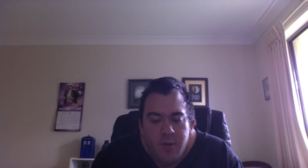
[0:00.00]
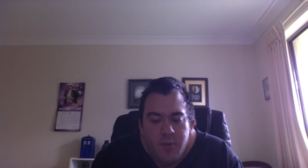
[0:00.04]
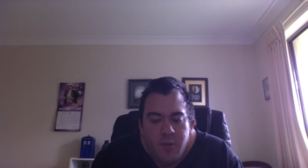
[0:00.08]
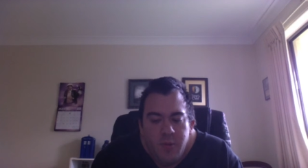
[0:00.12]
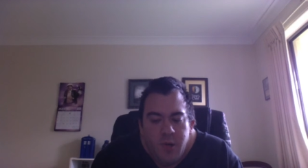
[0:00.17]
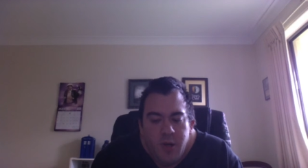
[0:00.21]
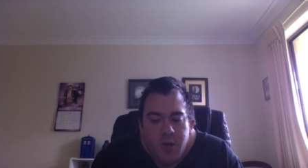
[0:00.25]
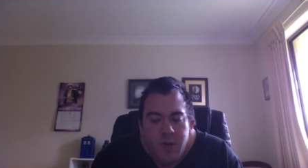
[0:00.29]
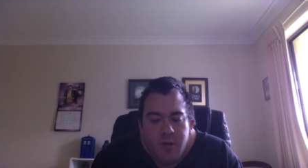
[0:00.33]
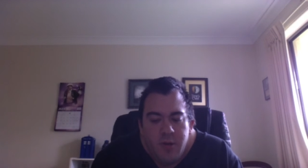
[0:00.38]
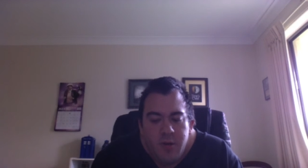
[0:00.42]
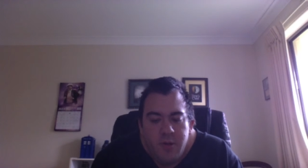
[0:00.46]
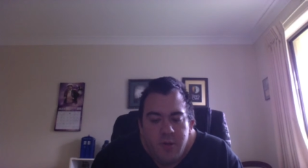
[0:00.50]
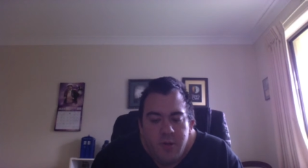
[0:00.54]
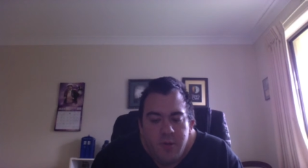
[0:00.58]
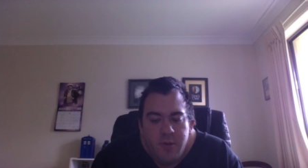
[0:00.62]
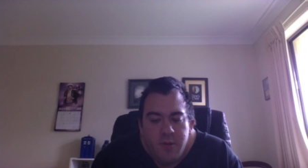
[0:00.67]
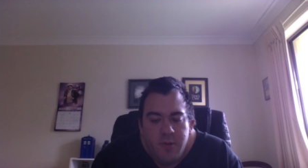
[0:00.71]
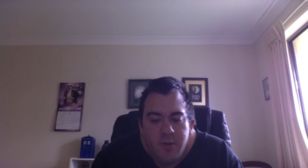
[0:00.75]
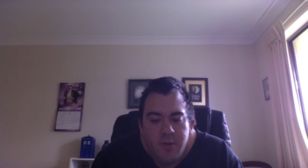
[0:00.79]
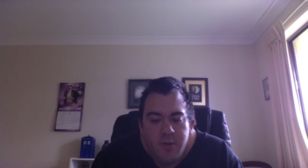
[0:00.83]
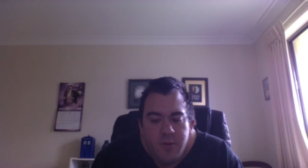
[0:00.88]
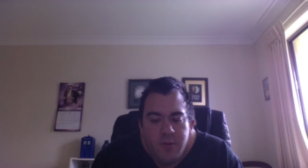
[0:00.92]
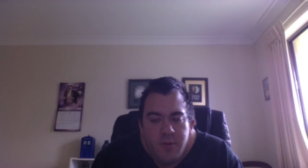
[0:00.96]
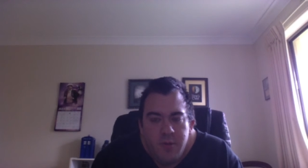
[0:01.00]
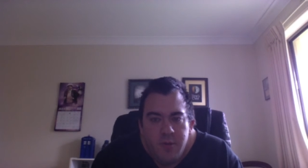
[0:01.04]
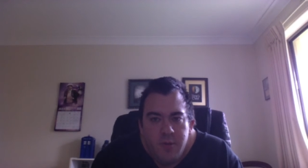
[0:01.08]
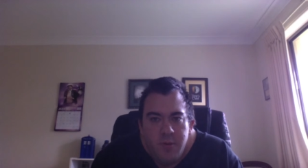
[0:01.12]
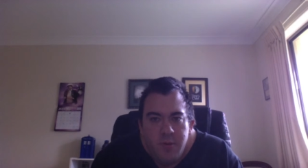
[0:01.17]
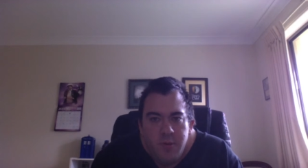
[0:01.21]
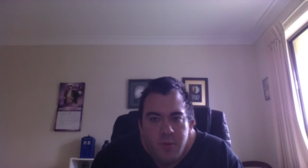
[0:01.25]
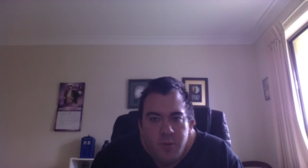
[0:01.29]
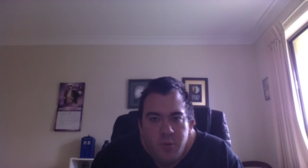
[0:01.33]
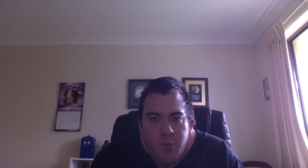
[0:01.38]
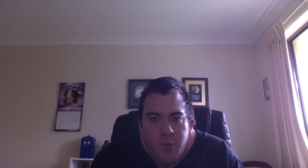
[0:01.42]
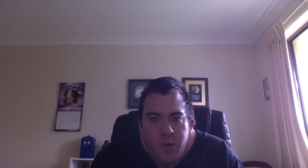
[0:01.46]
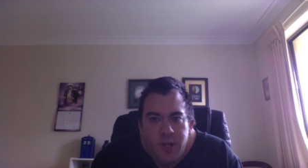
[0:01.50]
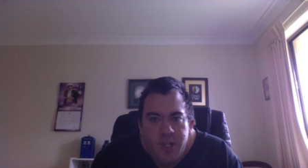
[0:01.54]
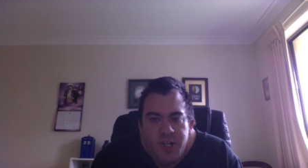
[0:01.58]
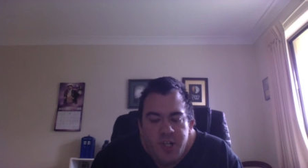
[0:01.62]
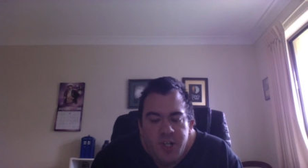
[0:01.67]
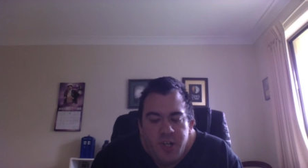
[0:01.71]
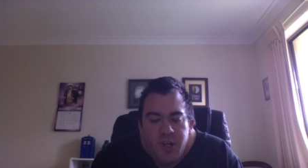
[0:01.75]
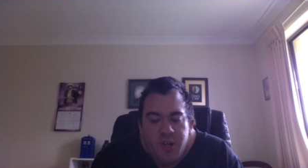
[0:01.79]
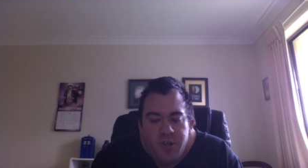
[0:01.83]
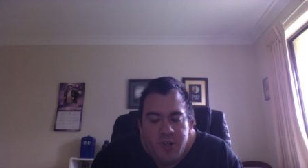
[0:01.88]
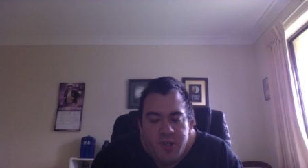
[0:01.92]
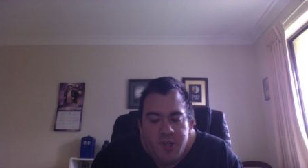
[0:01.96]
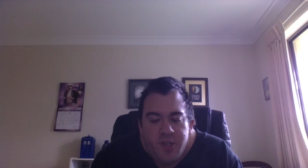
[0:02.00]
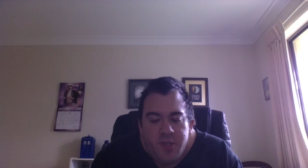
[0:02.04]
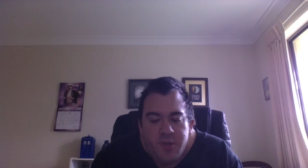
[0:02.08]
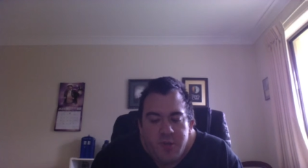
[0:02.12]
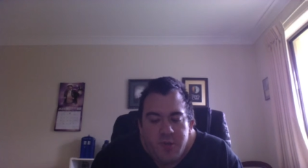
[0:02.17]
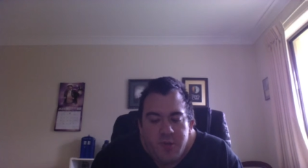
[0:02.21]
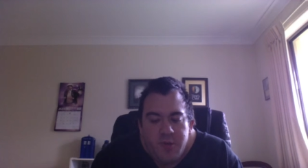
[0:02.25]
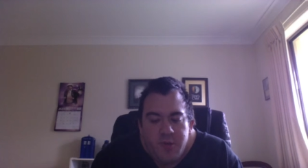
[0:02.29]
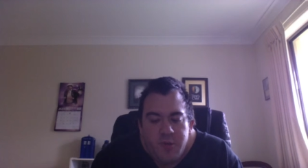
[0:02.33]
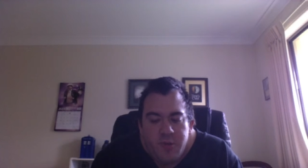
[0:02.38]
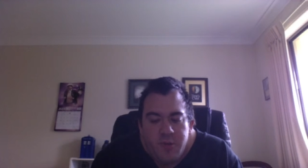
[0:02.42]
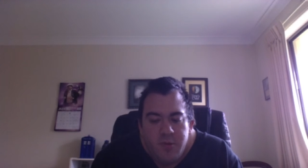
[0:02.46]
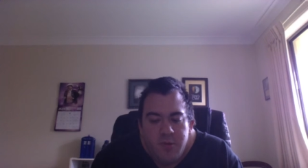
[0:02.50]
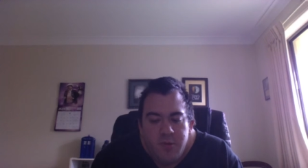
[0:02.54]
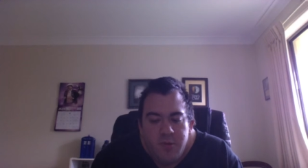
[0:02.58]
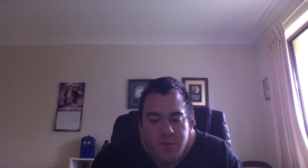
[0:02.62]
What? Where'd you go to school?